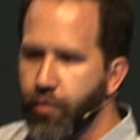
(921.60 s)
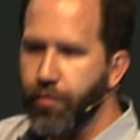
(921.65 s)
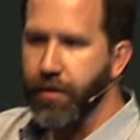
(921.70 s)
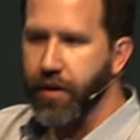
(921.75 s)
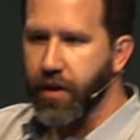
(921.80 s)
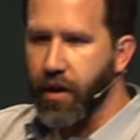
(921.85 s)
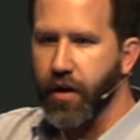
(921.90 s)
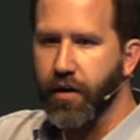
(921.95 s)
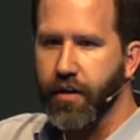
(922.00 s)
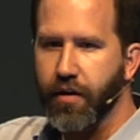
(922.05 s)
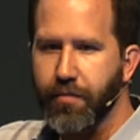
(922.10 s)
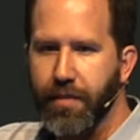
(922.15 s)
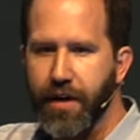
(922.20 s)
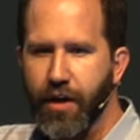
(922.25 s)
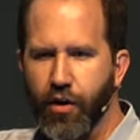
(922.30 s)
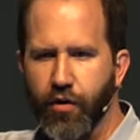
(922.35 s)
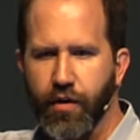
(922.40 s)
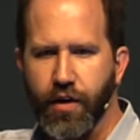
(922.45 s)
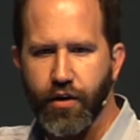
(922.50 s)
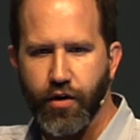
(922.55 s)
you plug the
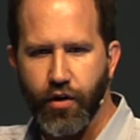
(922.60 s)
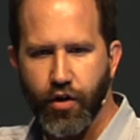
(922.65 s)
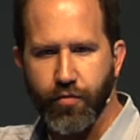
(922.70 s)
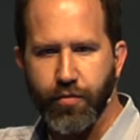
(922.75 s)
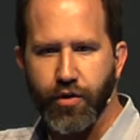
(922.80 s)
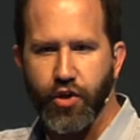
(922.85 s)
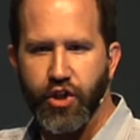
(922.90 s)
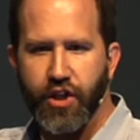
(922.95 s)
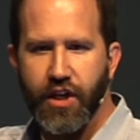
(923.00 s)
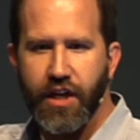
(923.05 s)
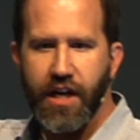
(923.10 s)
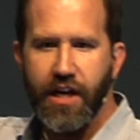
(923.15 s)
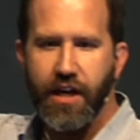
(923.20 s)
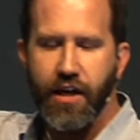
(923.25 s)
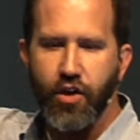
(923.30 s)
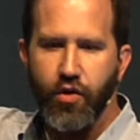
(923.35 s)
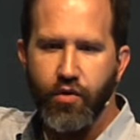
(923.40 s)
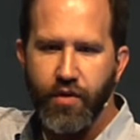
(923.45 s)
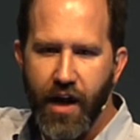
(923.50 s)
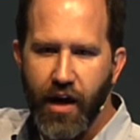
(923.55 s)
meter into your machine
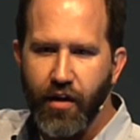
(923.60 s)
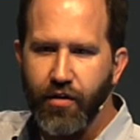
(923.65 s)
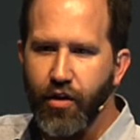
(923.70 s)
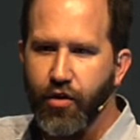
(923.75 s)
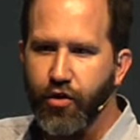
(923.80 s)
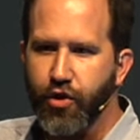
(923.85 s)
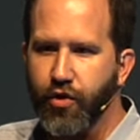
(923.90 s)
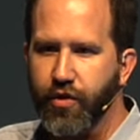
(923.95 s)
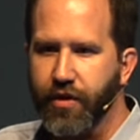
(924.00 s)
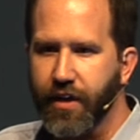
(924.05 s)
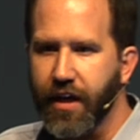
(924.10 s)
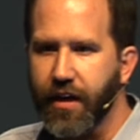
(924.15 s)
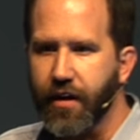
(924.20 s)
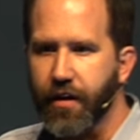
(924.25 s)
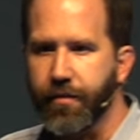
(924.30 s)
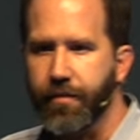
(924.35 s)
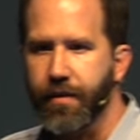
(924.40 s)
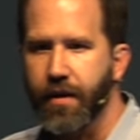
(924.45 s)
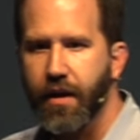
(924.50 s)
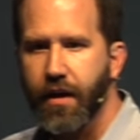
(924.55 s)
and you download your
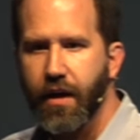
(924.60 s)
data.